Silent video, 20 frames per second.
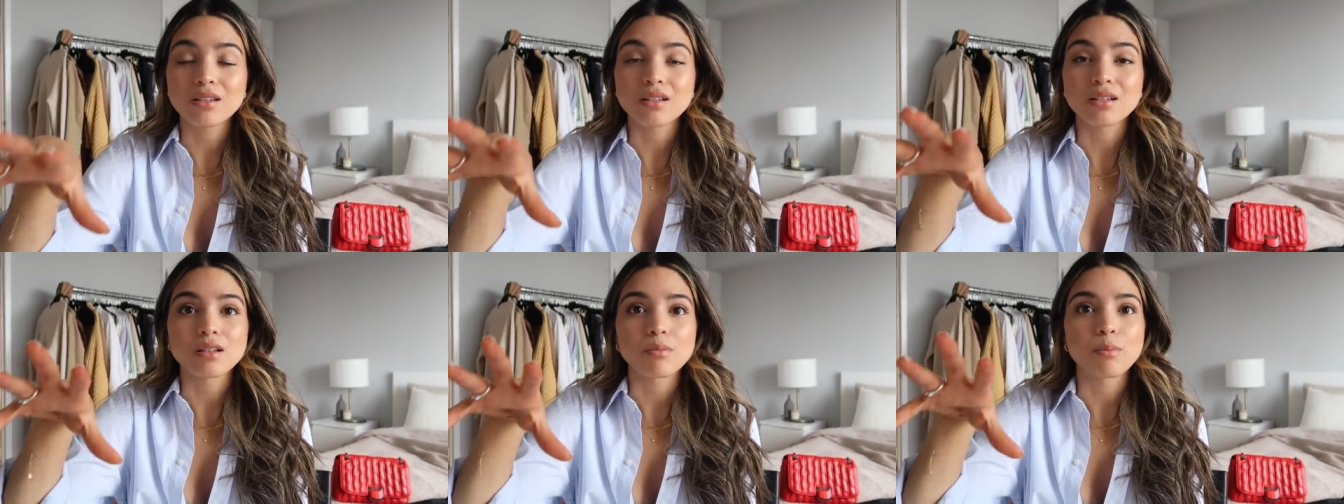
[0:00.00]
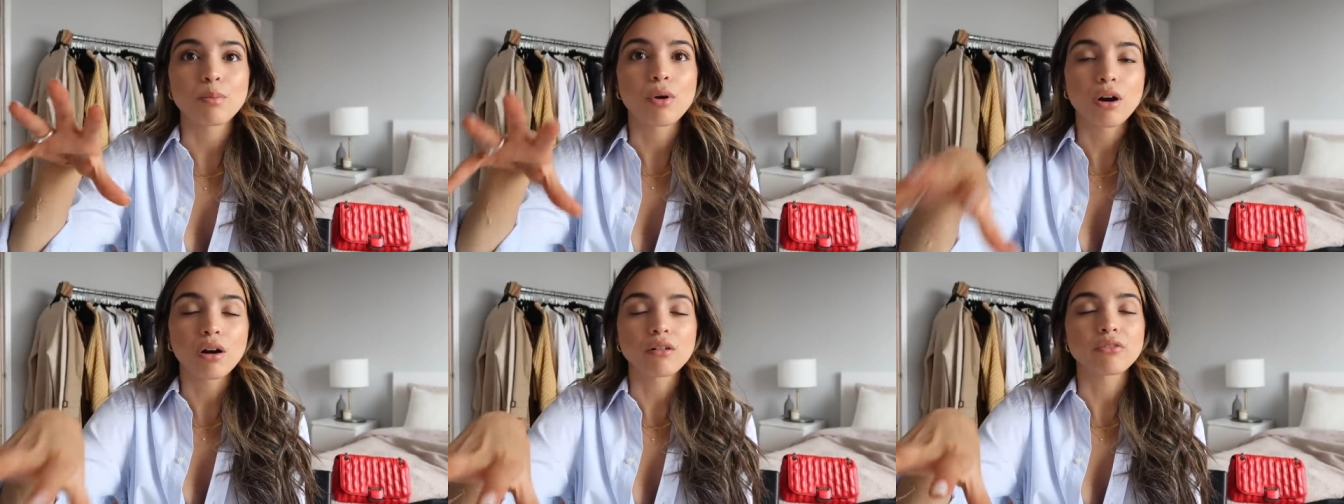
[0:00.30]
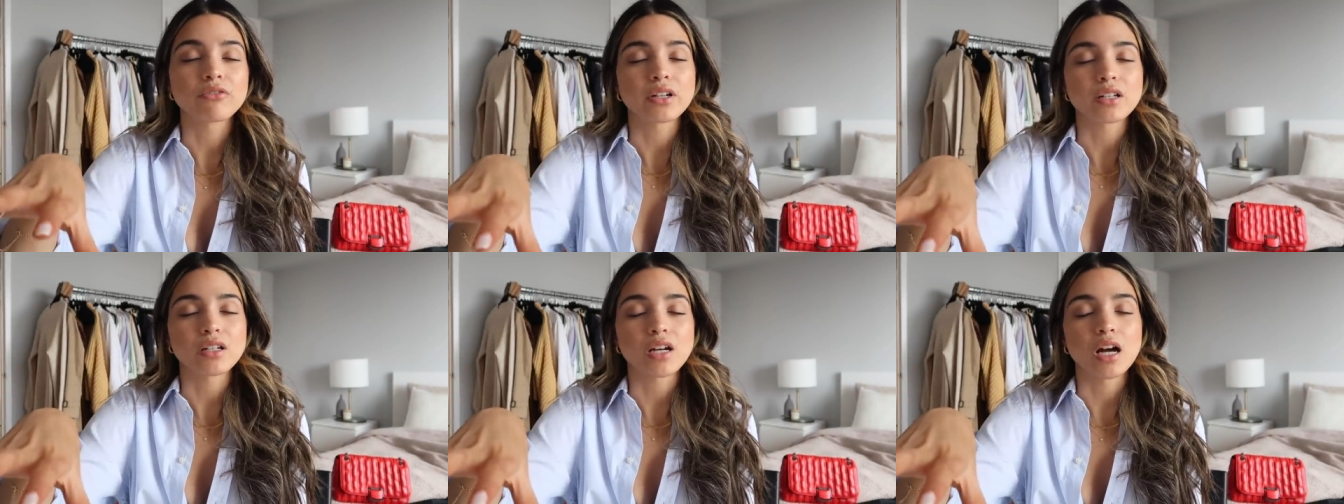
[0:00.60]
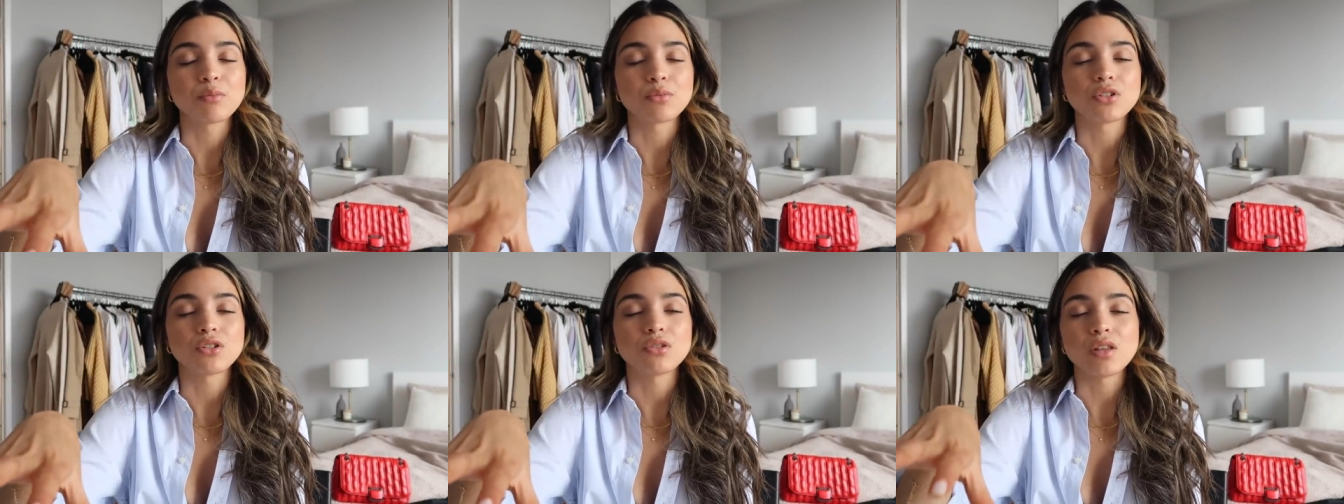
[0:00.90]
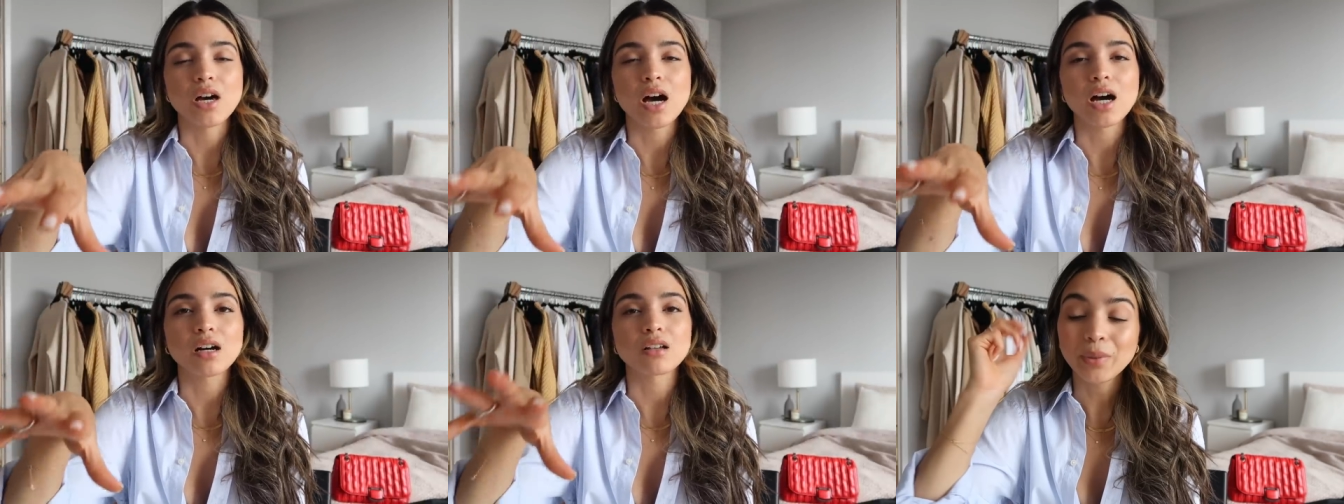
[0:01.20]
it's a perfect time to do
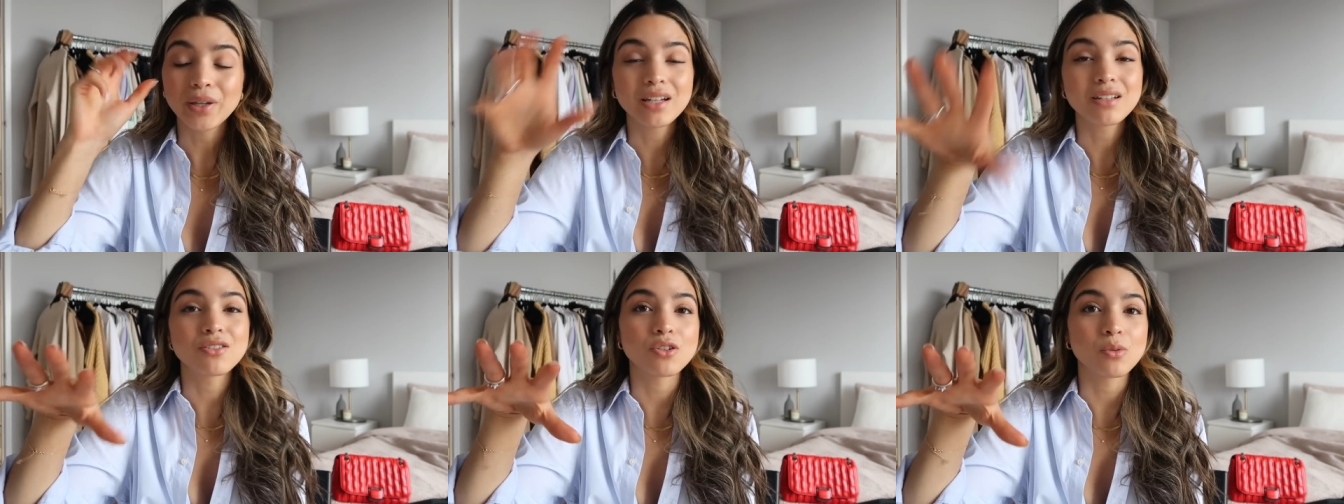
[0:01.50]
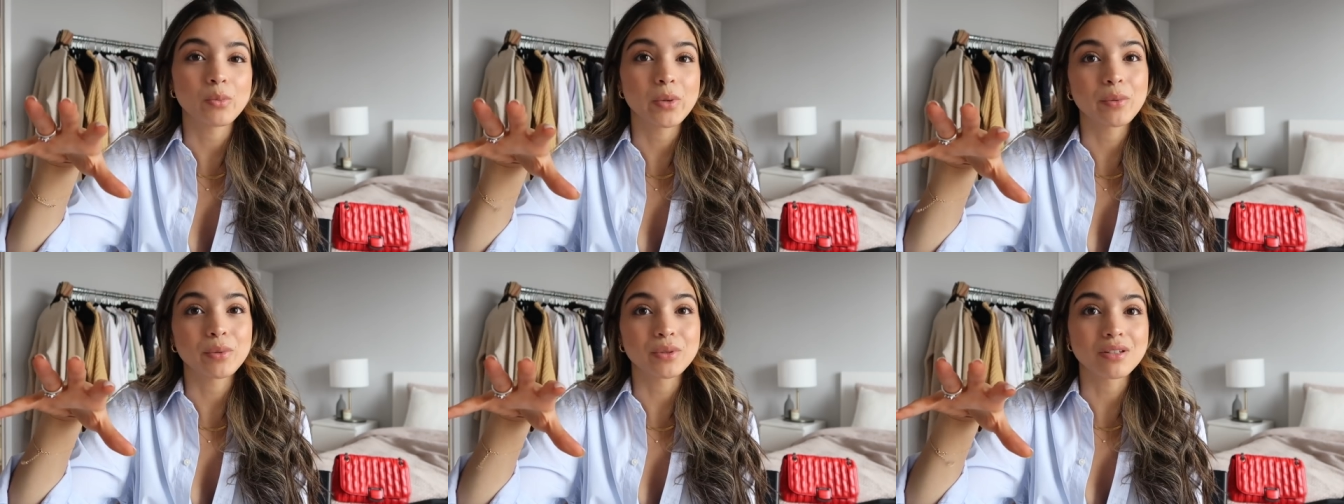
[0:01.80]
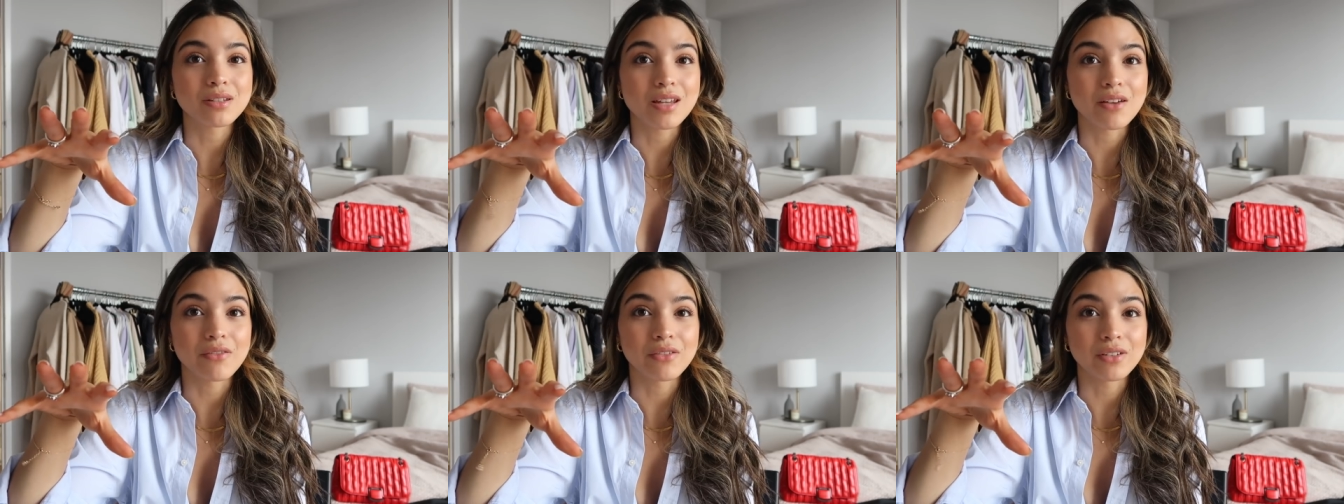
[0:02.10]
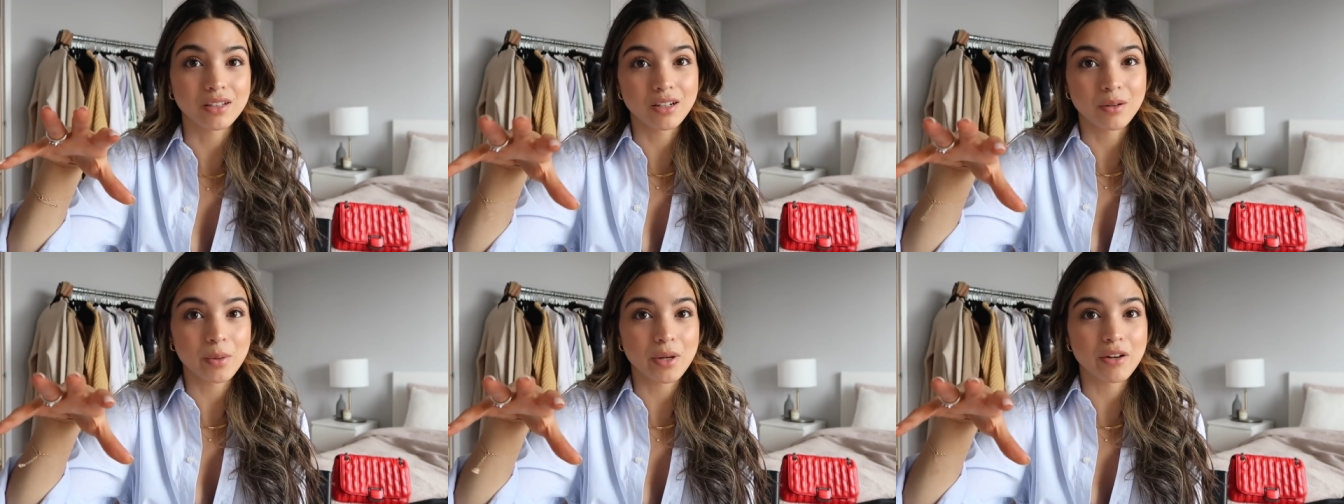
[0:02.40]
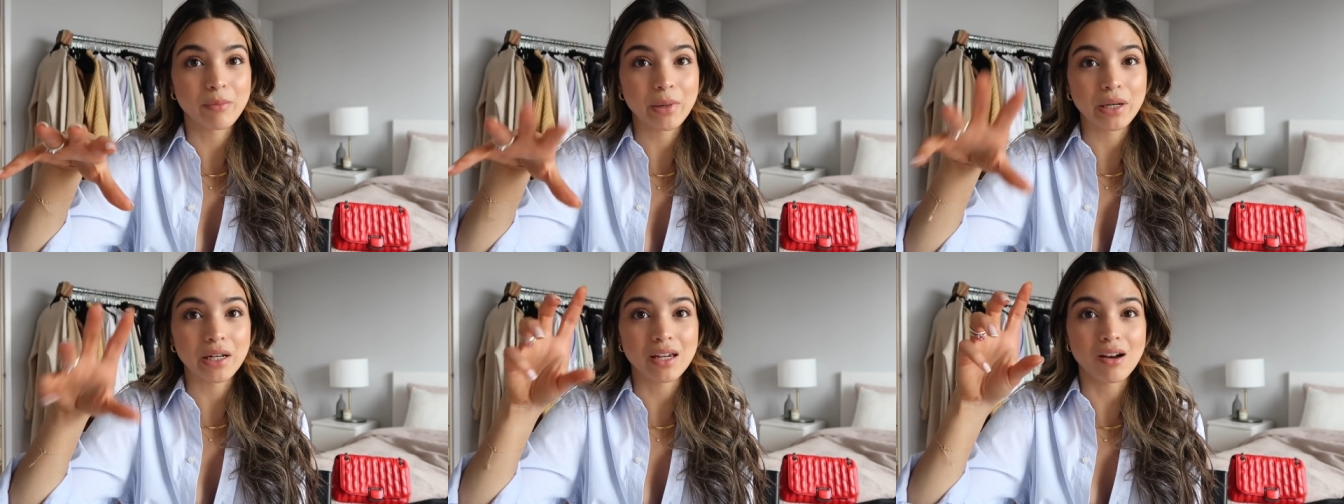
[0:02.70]
that because you'll be able to save a little bit
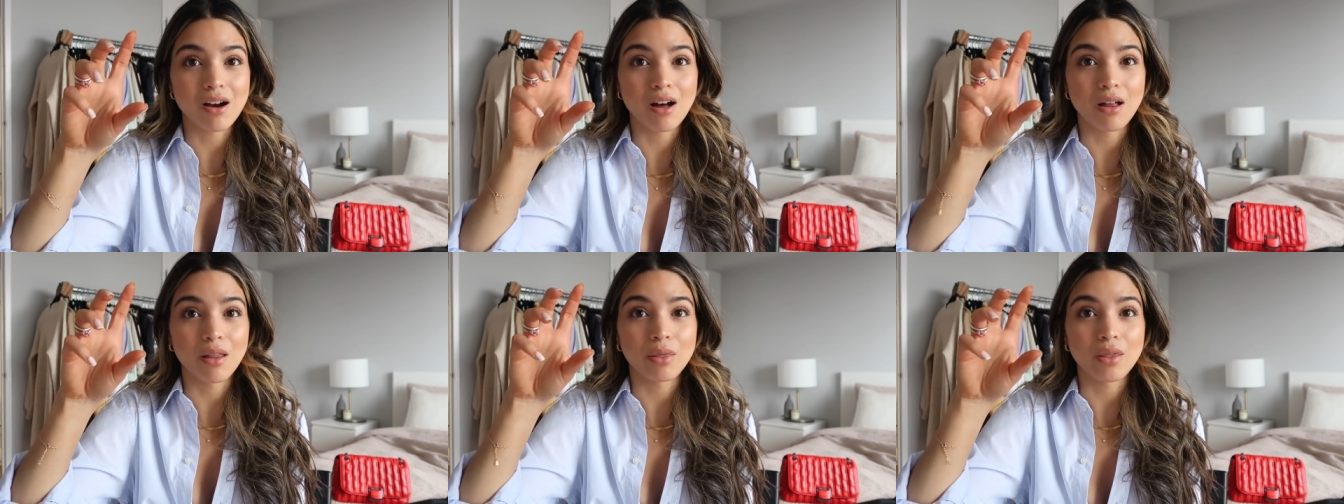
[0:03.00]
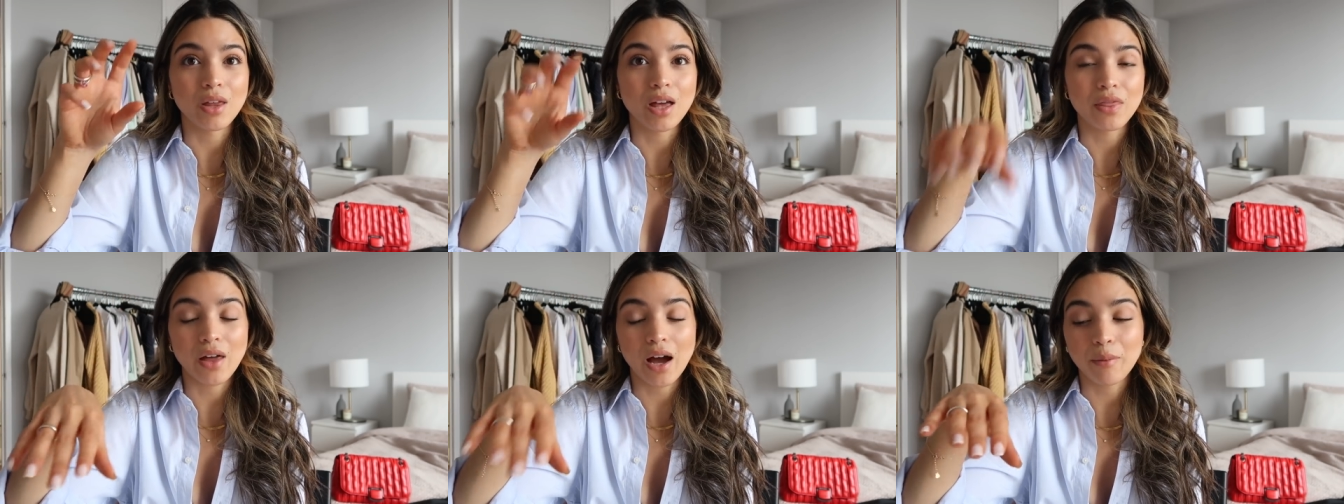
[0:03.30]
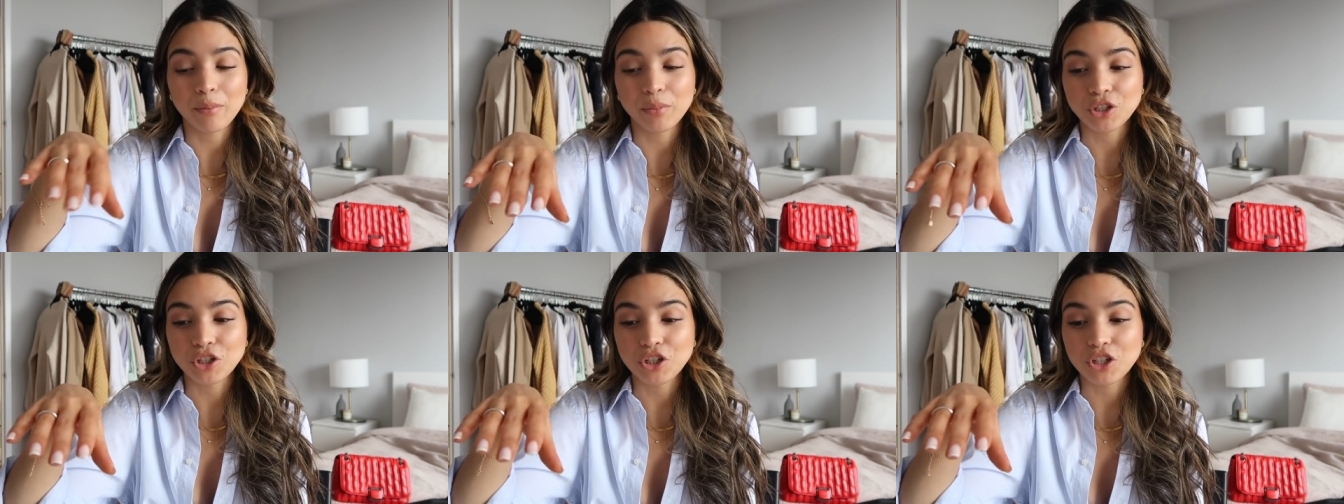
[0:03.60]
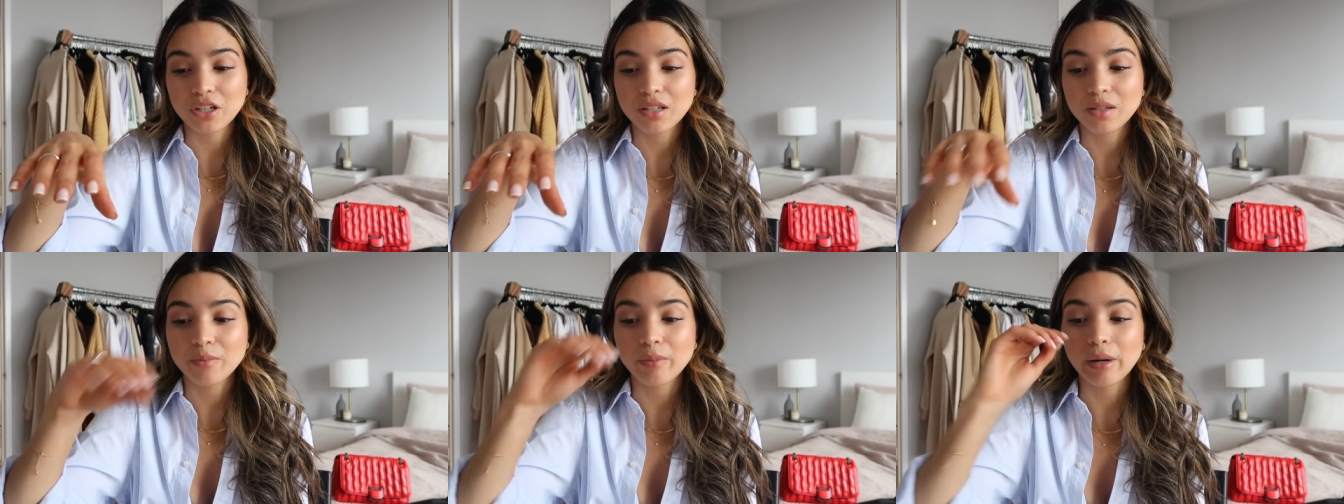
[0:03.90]
of money on that purchase.